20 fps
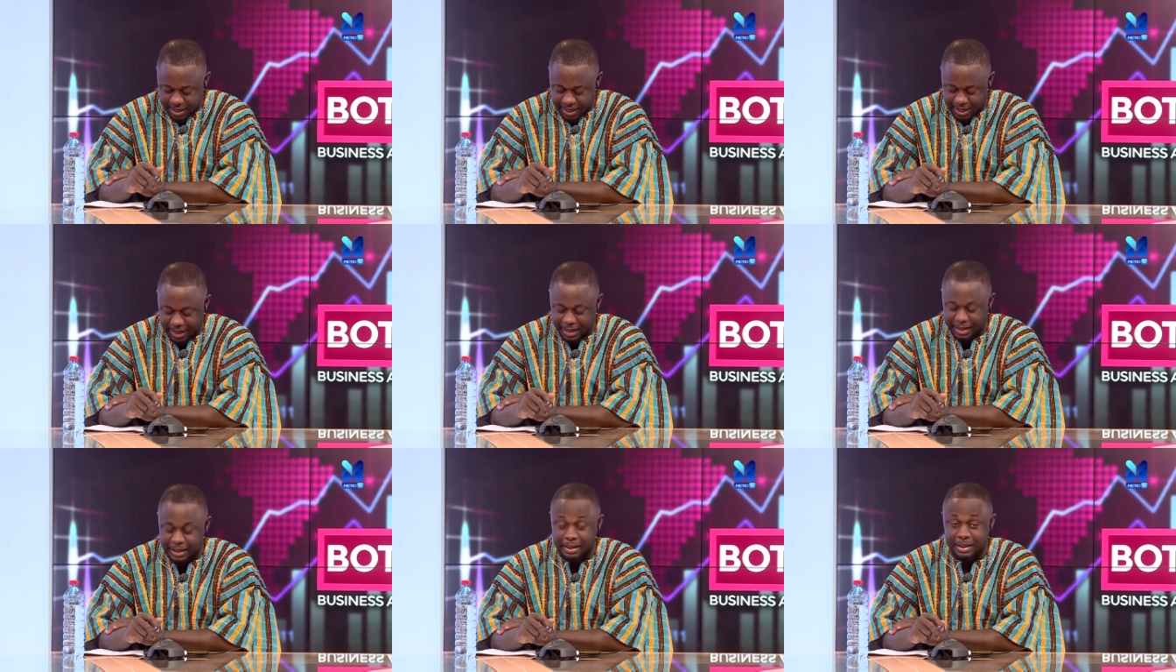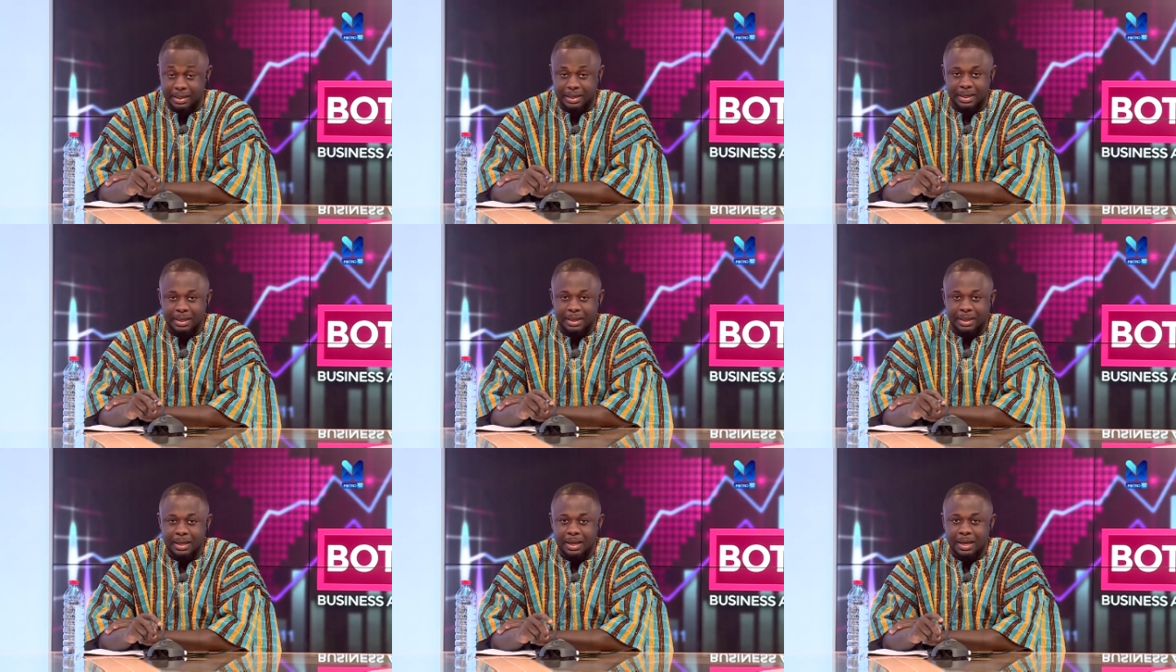
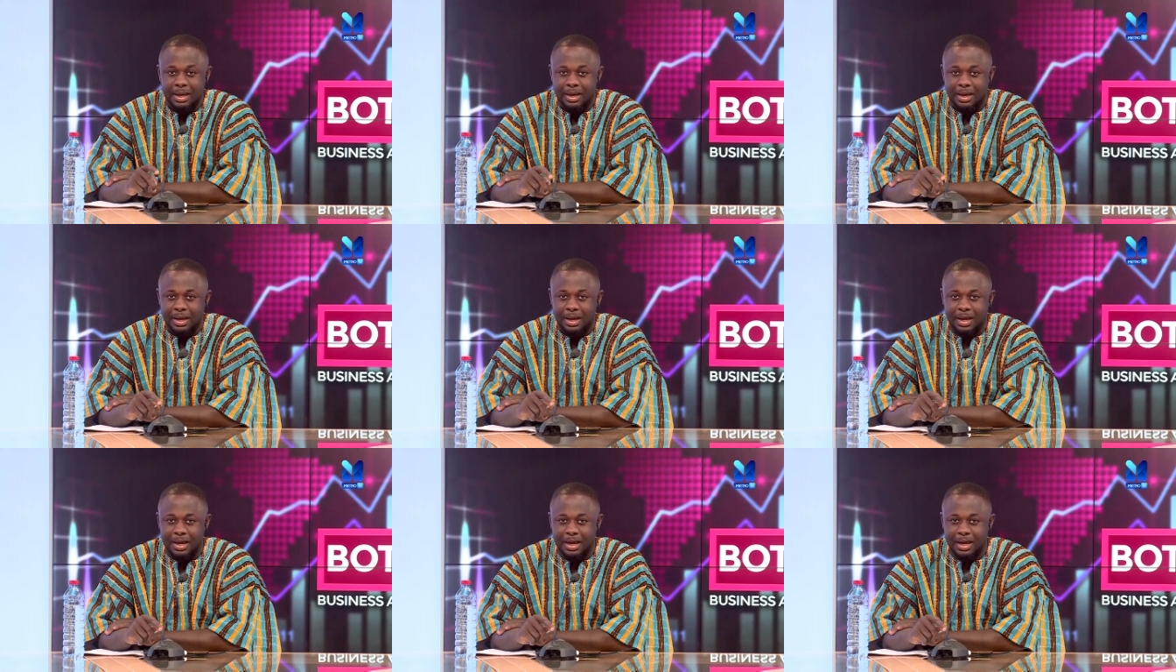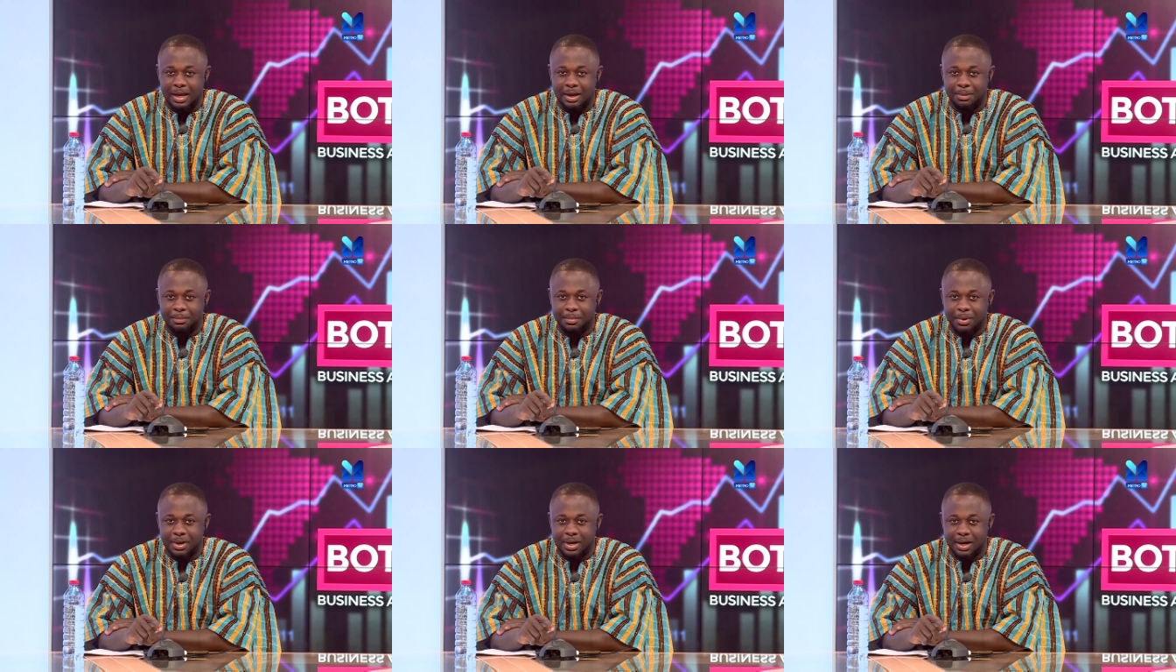And
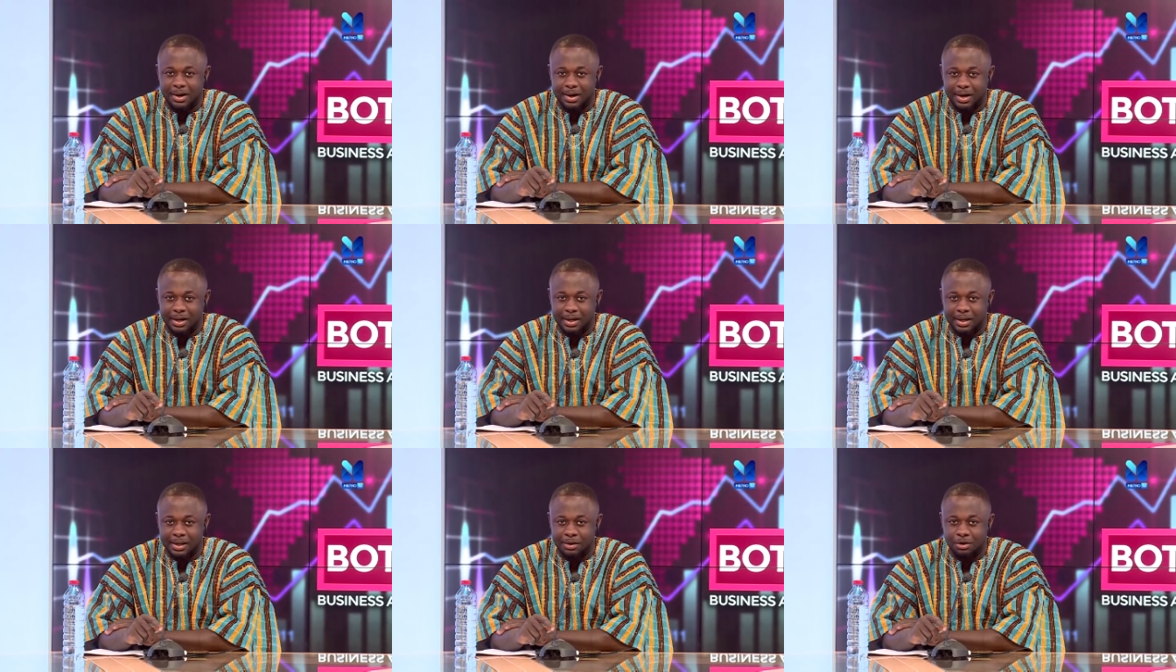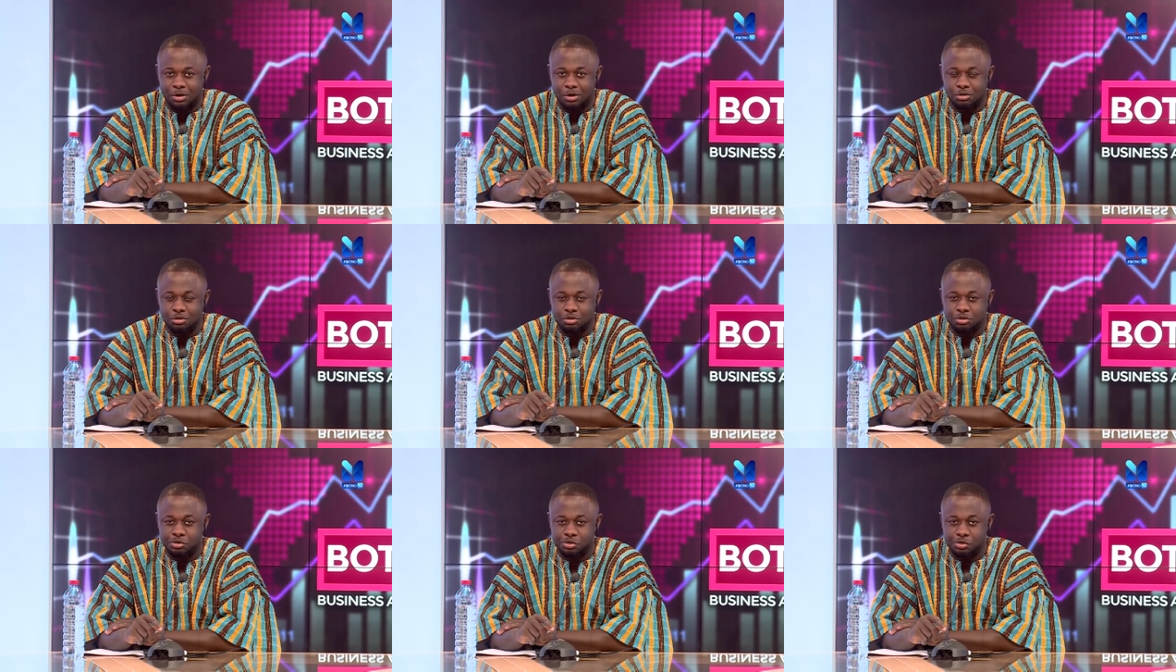um, currently
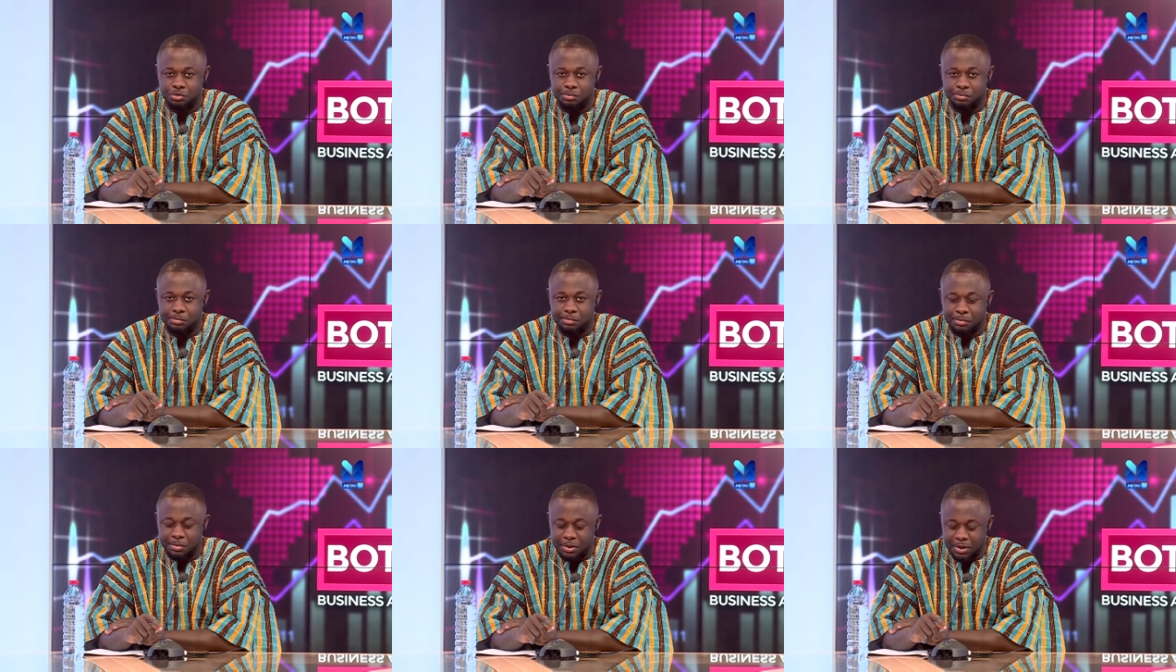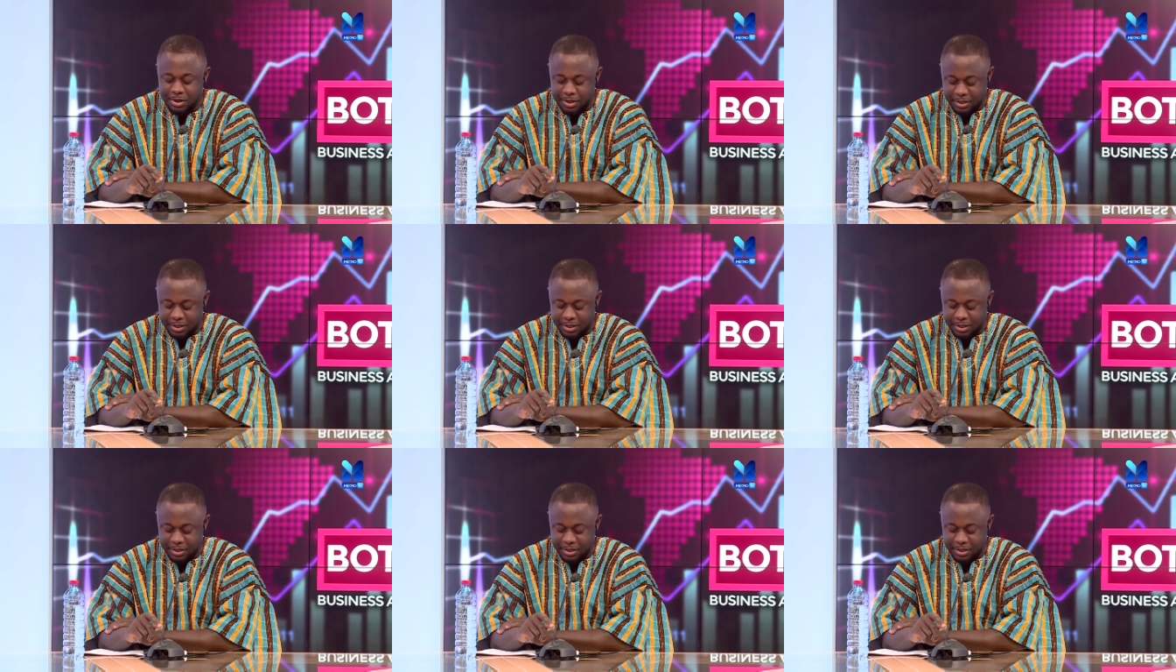on Zoom